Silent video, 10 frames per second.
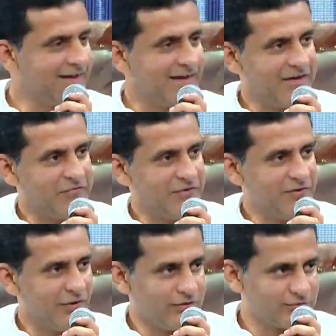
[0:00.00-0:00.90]
And we
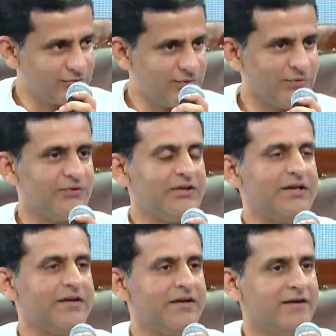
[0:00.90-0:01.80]
will also,
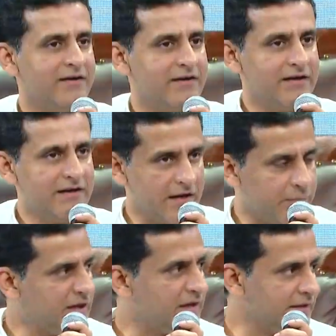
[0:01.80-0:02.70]
in
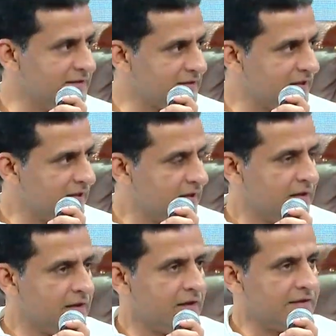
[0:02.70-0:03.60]
coming days,
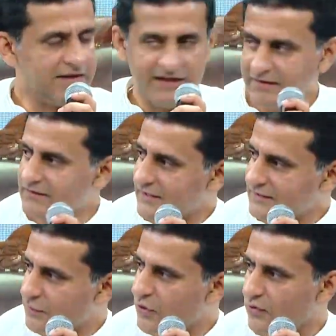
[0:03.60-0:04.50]
take this
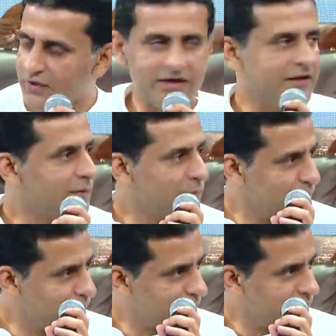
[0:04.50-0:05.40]
as priority and
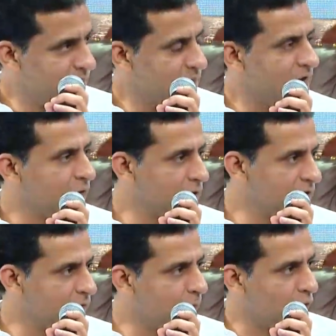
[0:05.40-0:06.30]

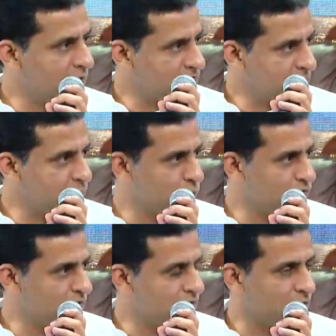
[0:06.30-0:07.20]
give a policy
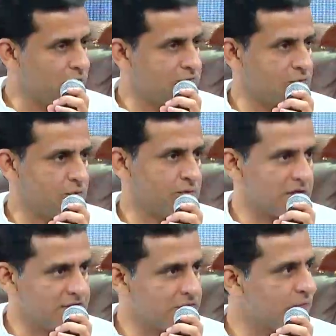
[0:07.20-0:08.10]
push and also
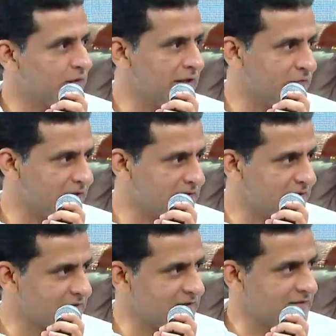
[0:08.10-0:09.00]
thrust for the
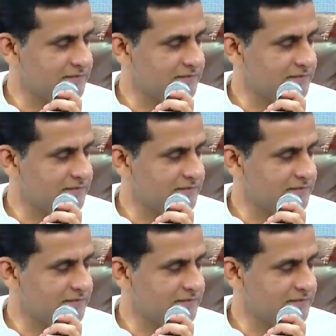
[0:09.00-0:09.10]
infrastructure.